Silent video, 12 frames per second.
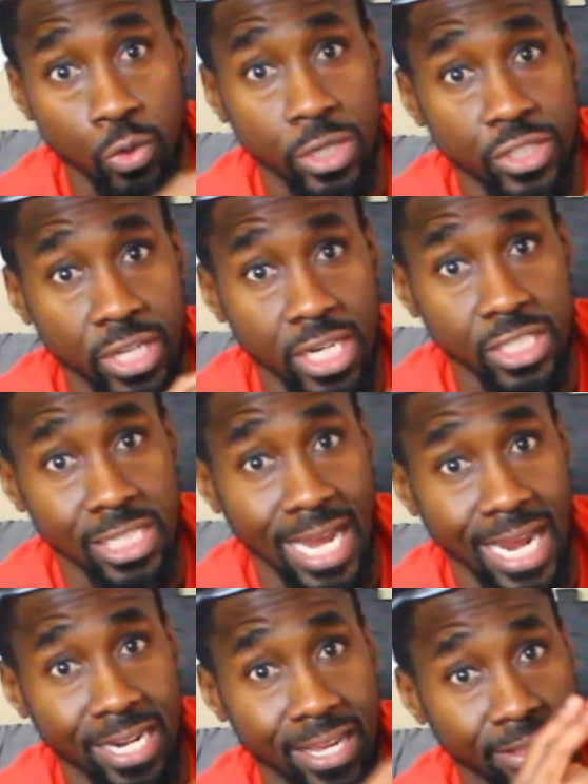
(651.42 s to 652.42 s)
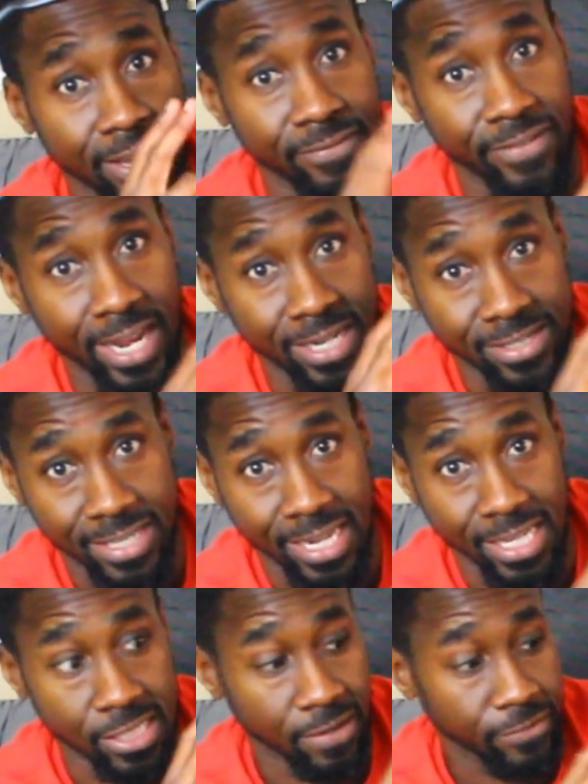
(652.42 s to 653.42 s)
You can change a lot in the advanced
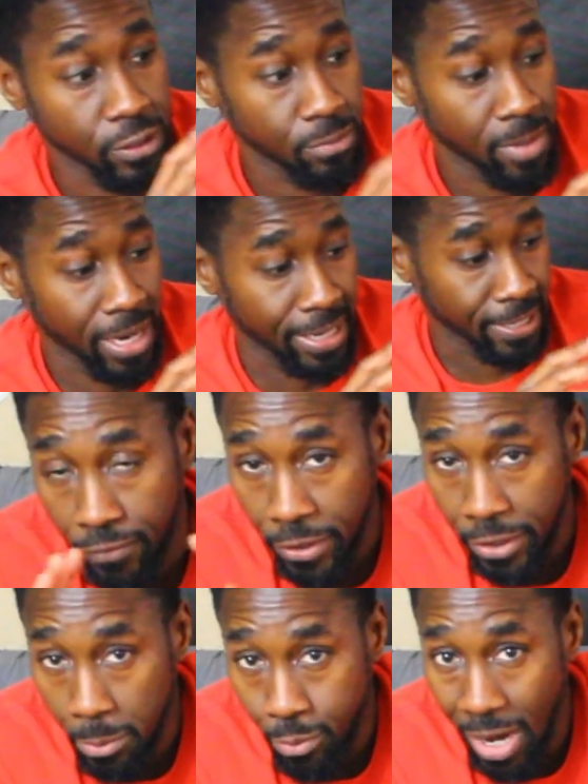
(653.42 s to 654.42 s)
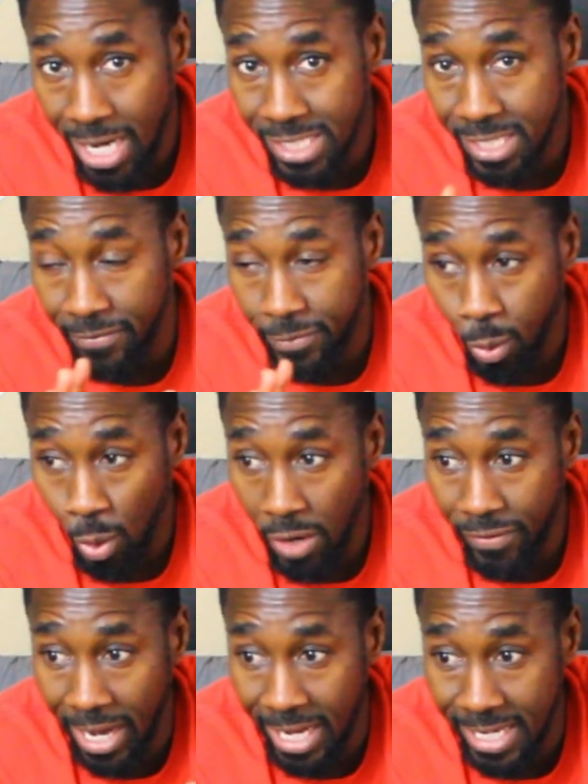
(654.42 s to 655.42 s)
settings of this bike. But for the price of
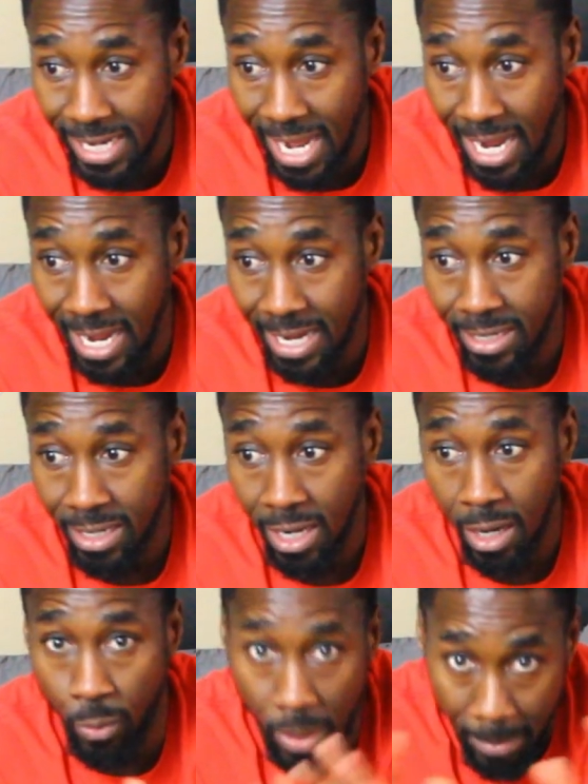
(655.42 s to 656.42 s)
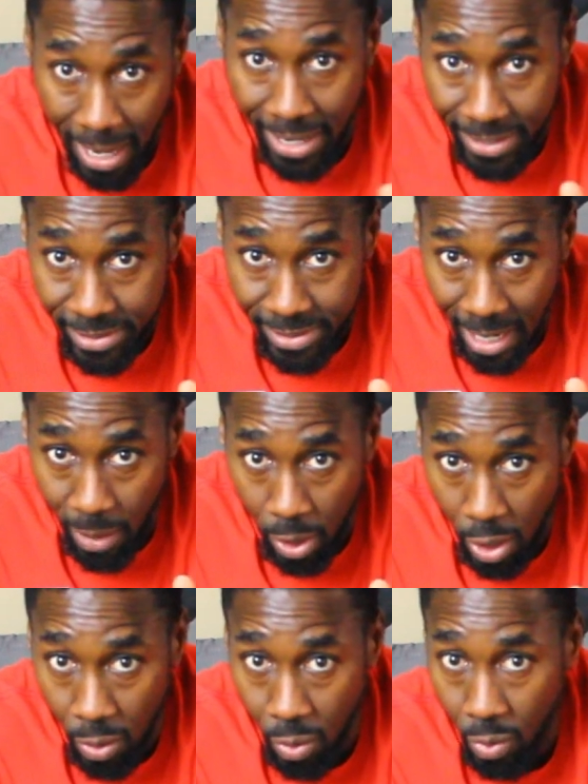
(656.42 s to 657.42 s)
$12.89 with my
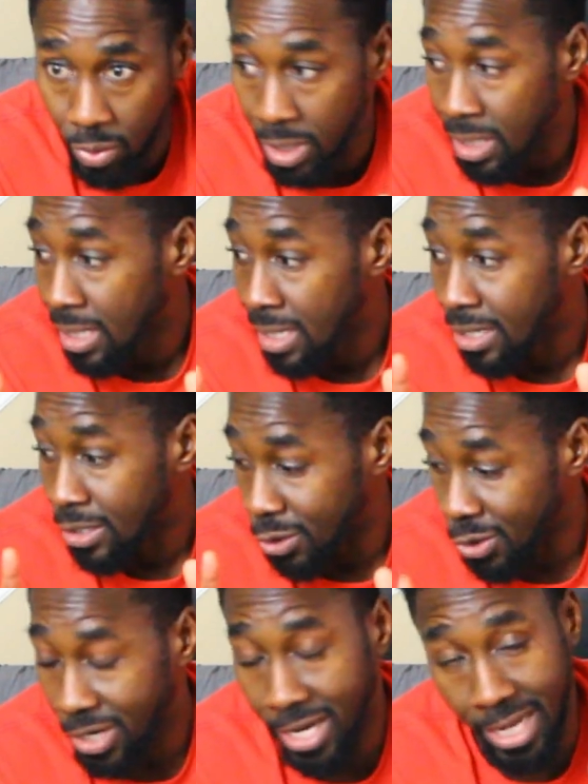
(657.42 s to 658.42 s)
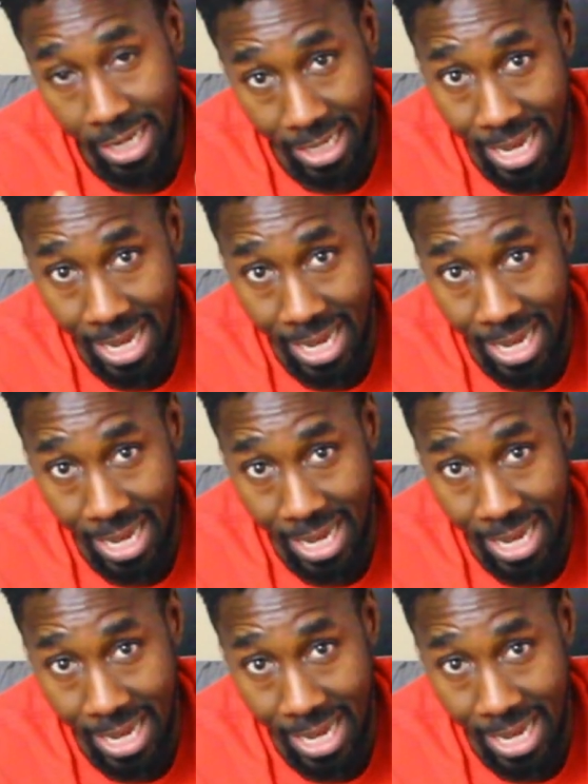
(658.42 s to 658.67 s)
discount code, you're getting a